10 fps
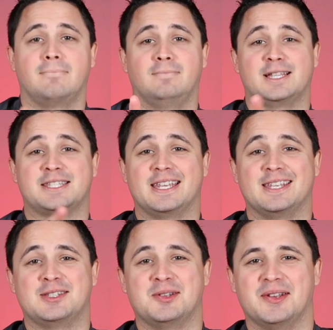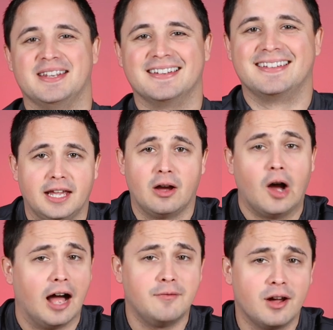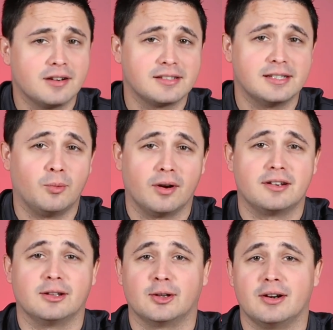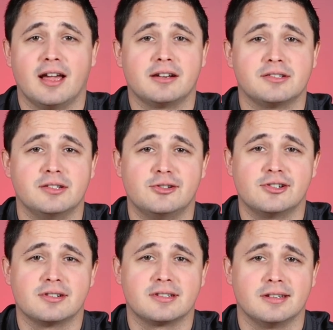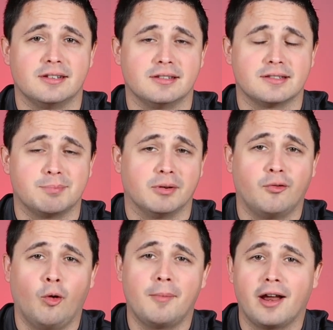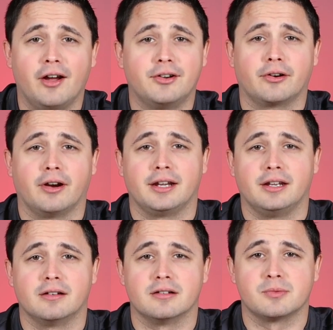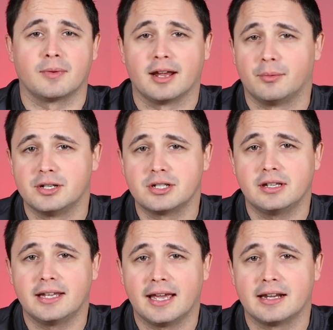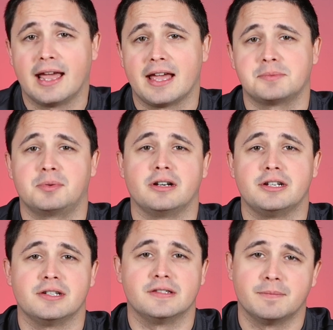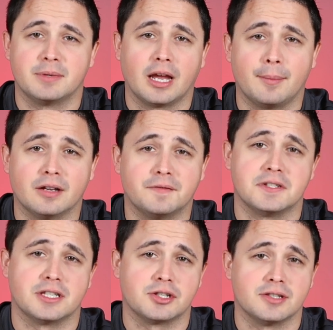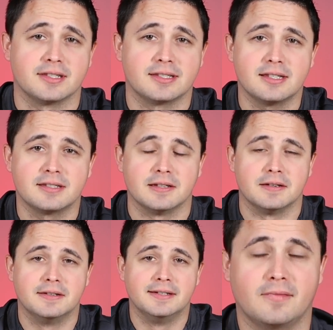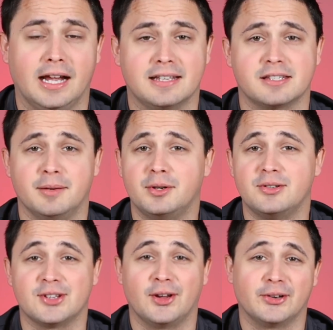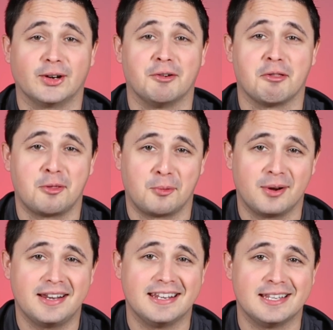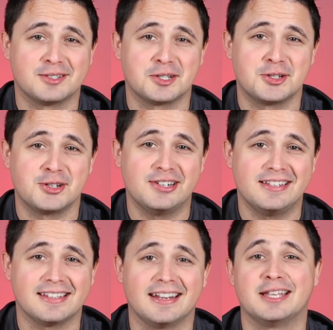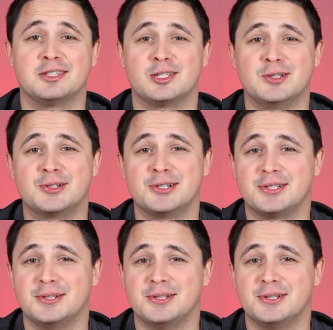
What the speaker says: Let's get into it. Now, I've honestly wanted to learn how to suture since before my undergrad years when I originally had aspirations of becoming a physician's assistant. As someone who's undergone 3 knee surgeries and had sutures